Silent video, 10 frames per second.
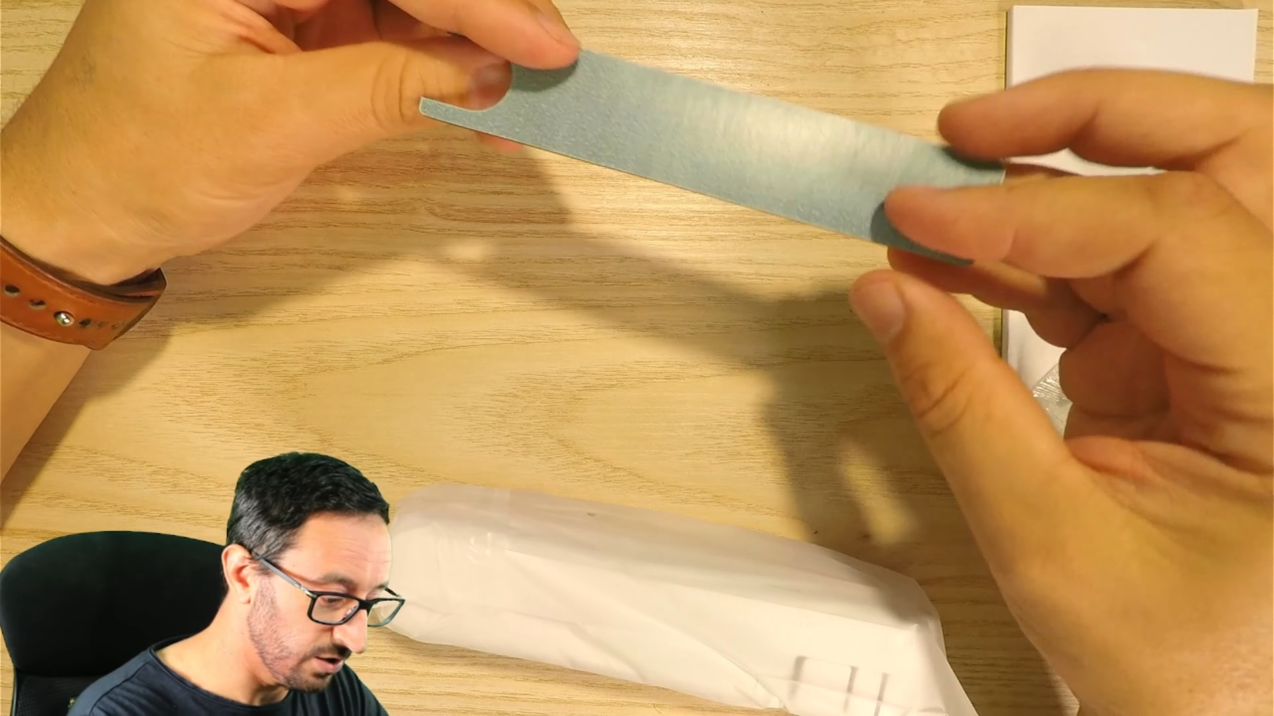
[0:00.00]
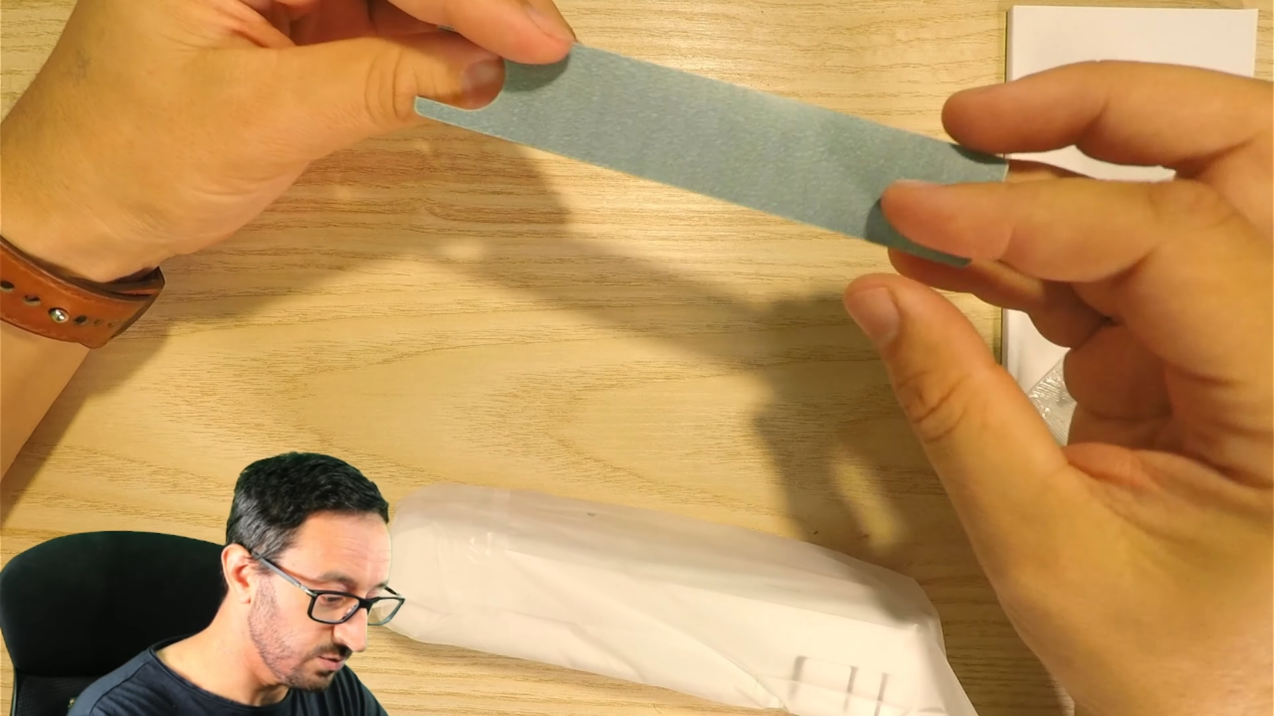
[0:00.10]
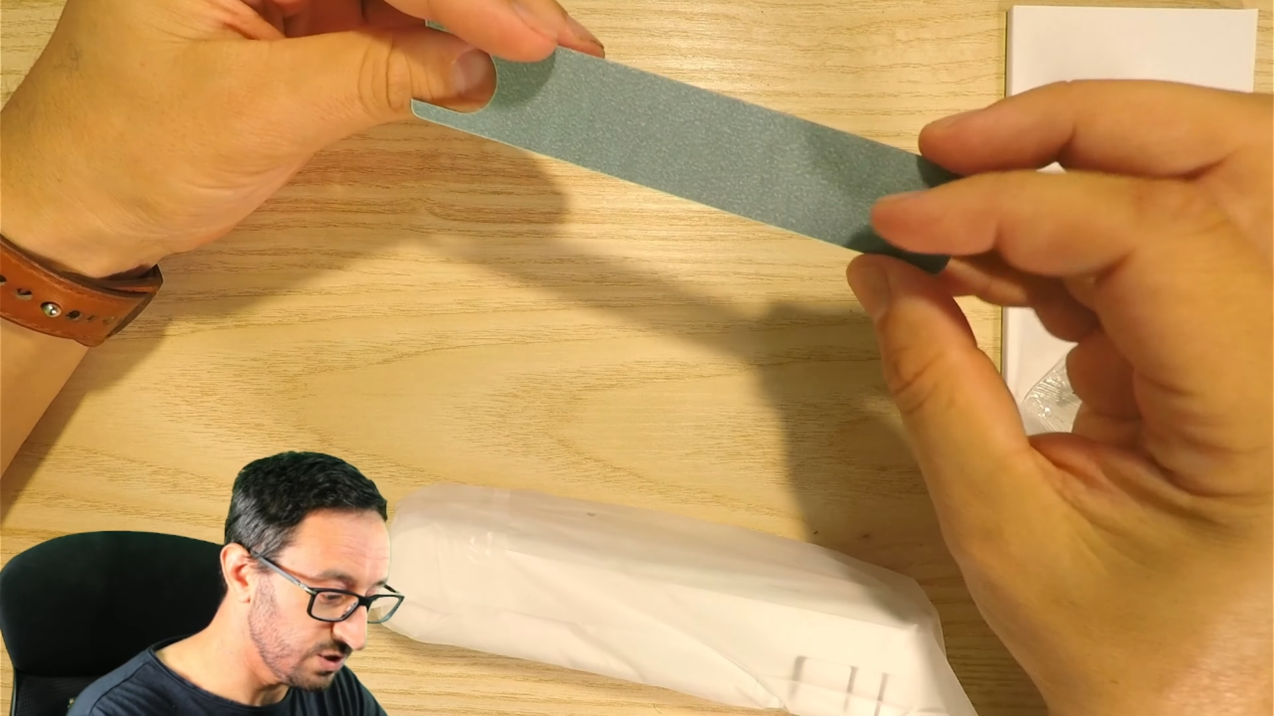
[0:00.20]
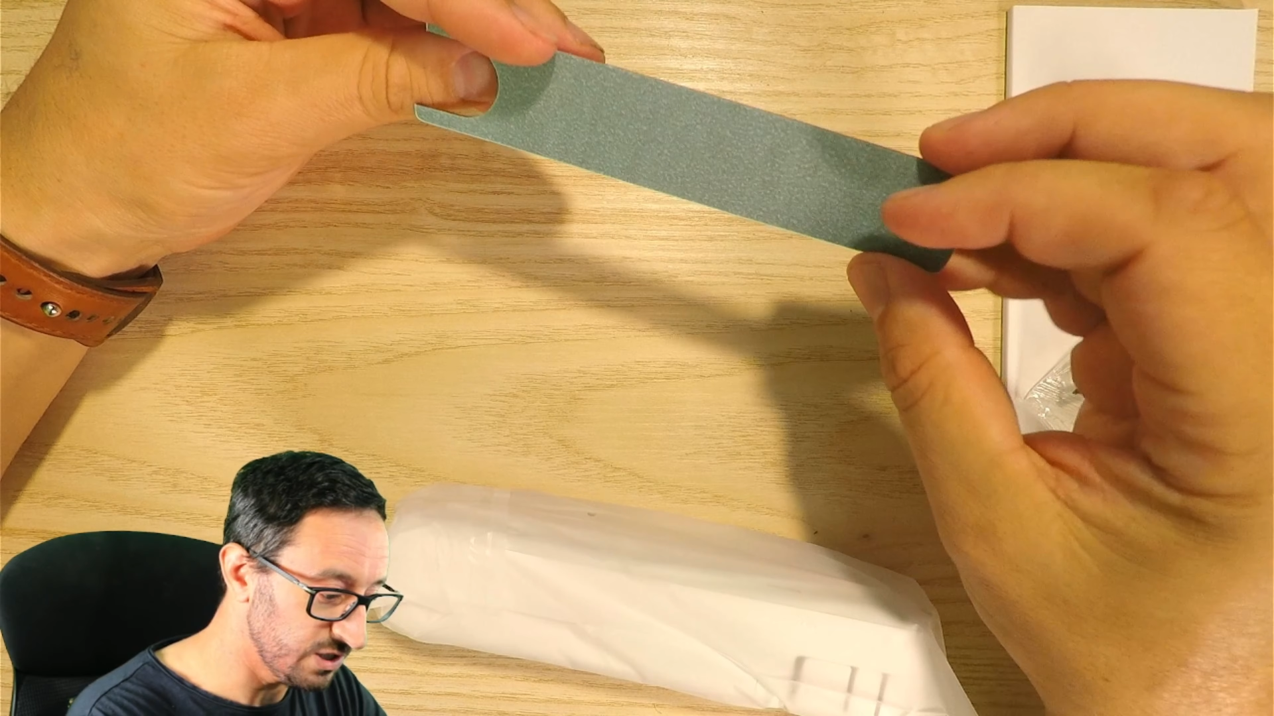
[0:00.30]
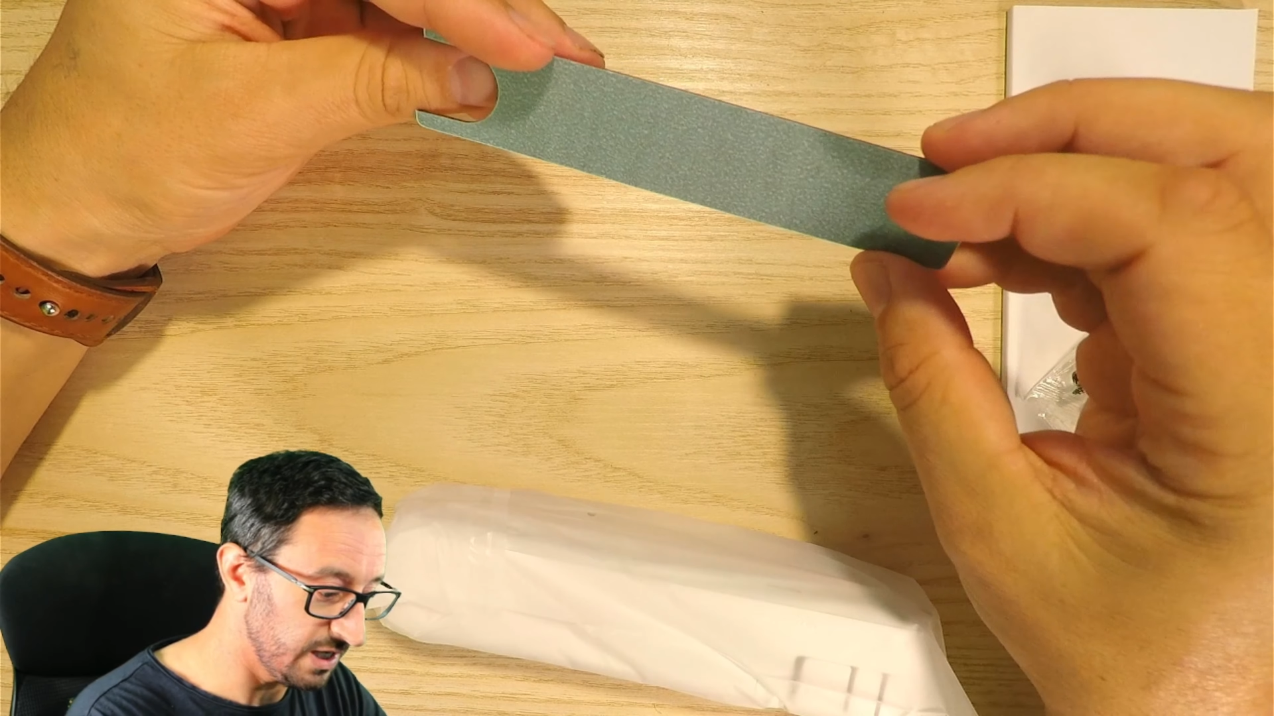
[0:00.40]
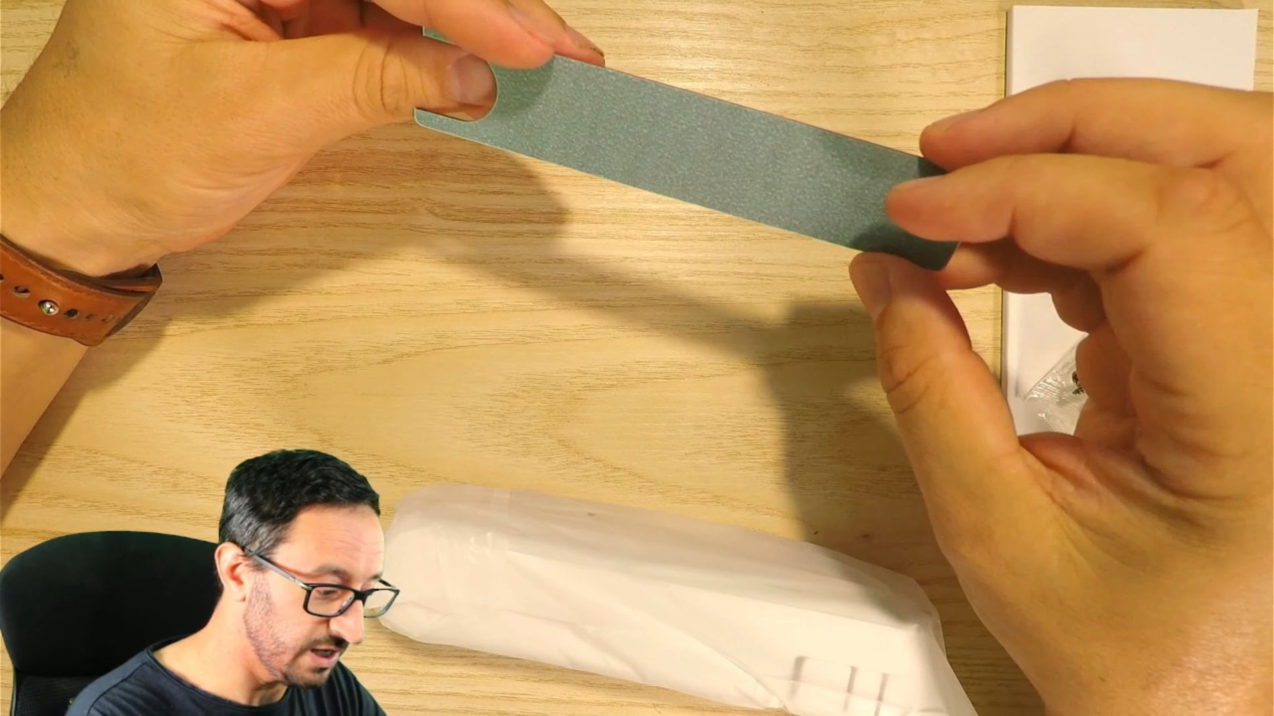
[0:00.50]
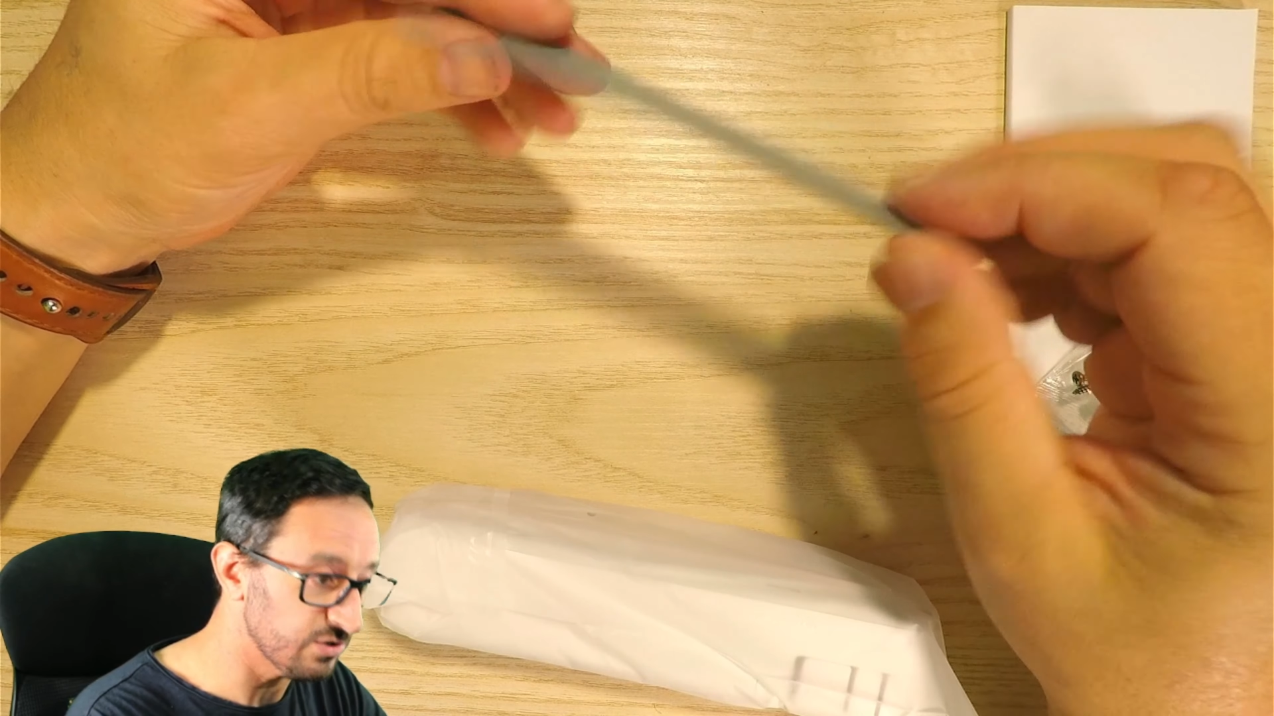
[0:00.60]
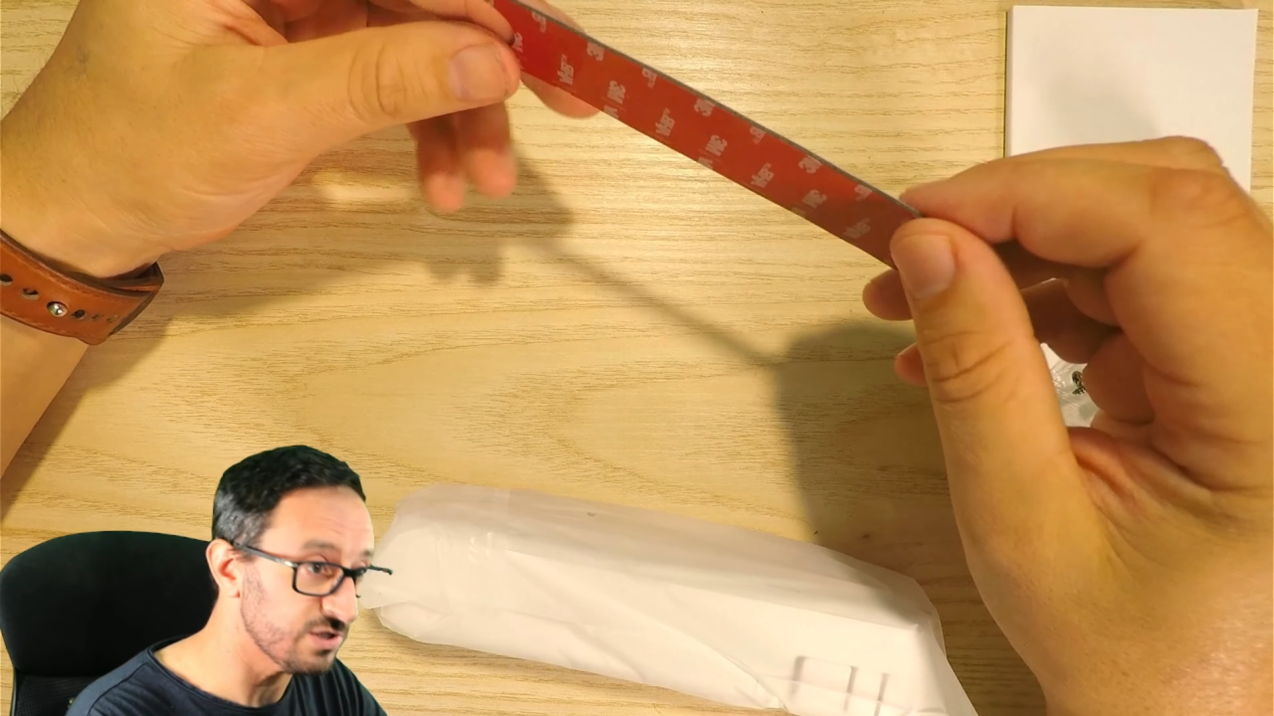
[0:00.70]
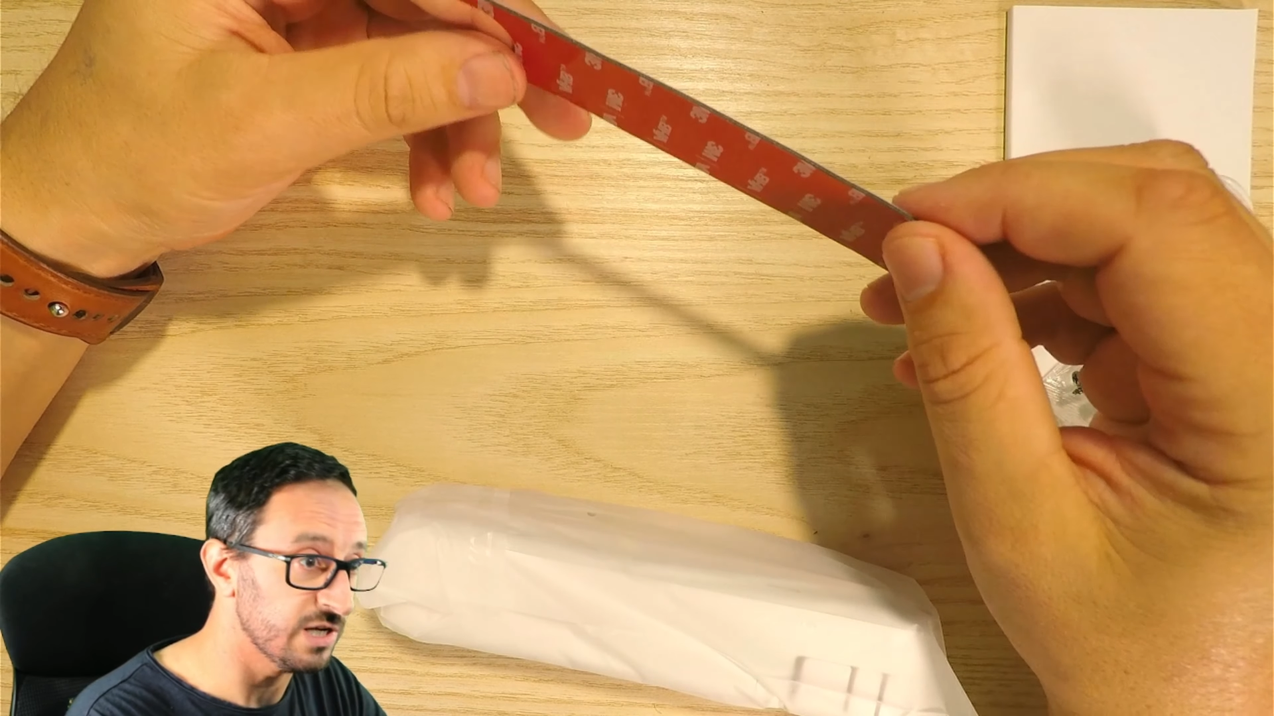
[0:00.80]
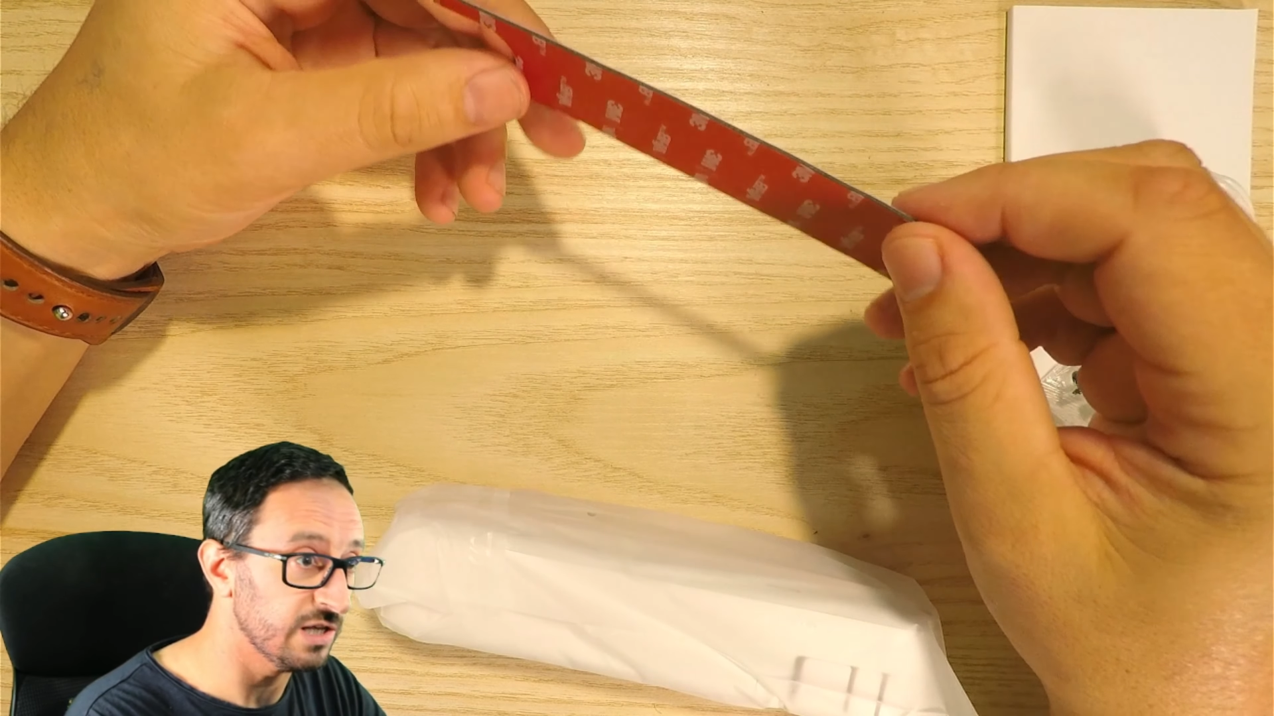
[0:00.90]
which is interesting.